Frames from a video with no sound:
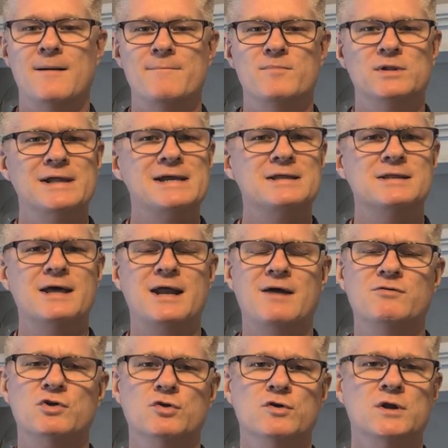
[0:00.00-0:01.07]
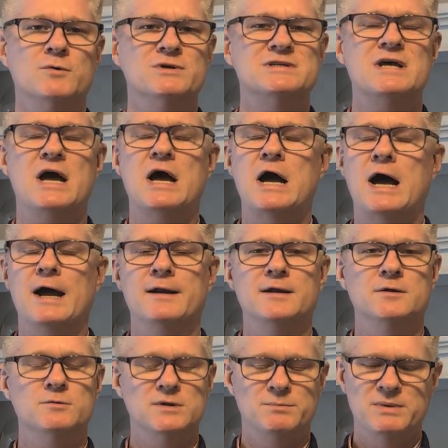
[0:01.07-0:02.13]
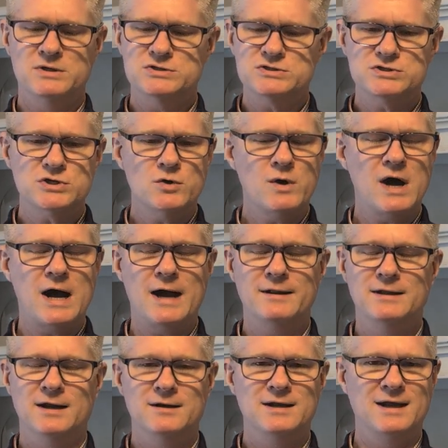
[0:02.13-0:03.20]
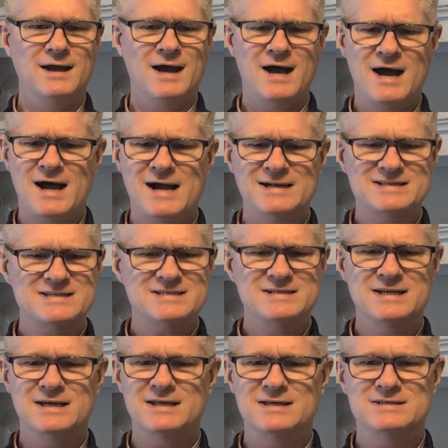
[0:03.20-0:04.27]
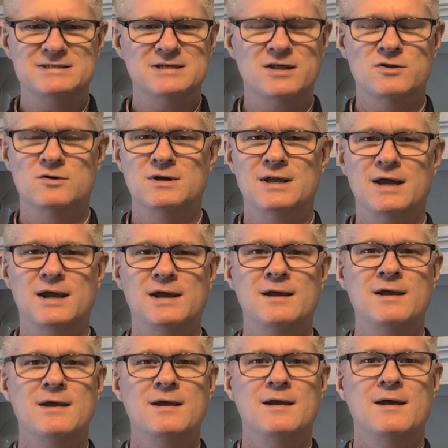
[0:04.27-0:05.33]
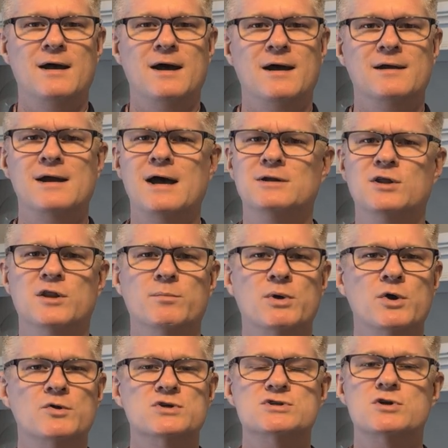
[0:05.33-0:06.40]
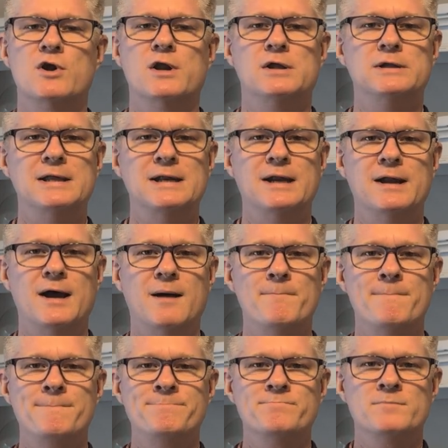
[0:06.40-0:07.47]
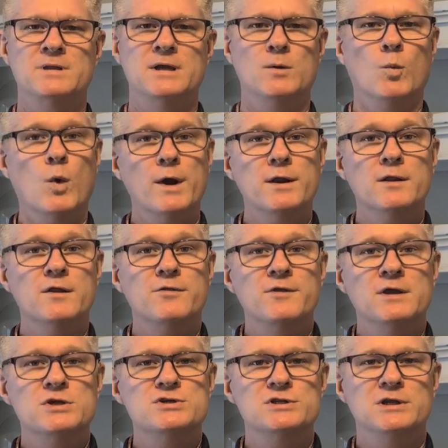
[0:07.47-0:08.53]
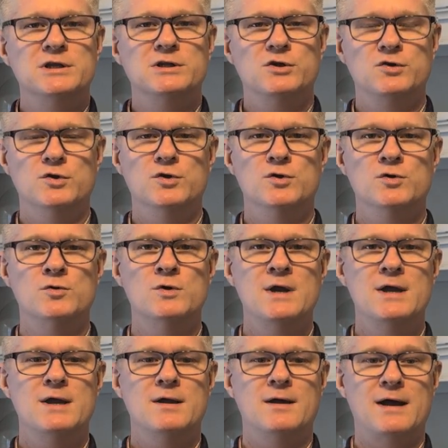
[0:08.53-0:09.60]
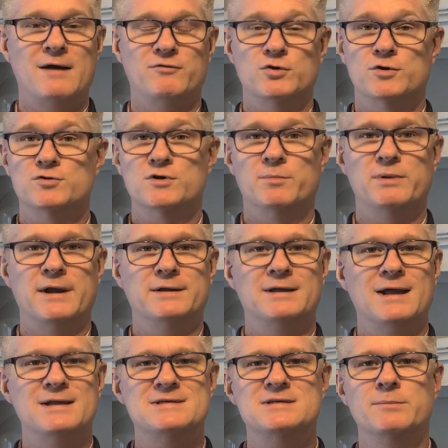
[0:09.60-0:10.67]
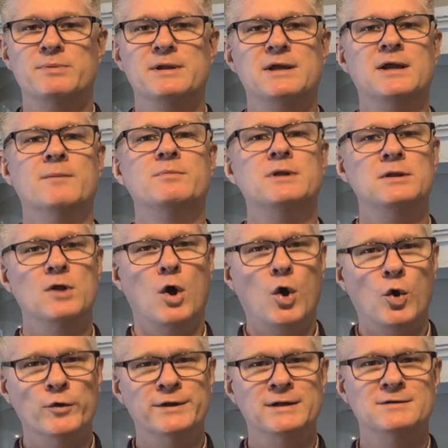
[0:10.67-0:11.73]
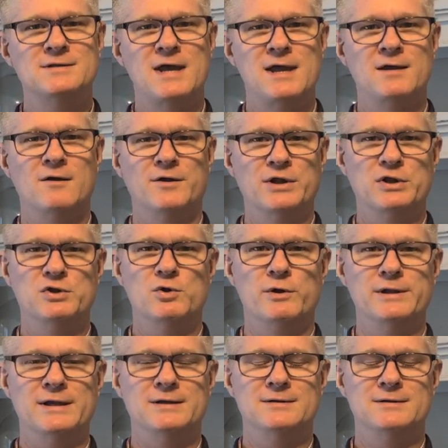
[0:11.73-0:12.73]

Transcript: Late that afternoon, it was hot. It had been so hot that day, a hot, sticky southern day. Got to the boat, started cleaning up. And one of the things you need to do after a trip like that is simply empty the holding tank on the toilet.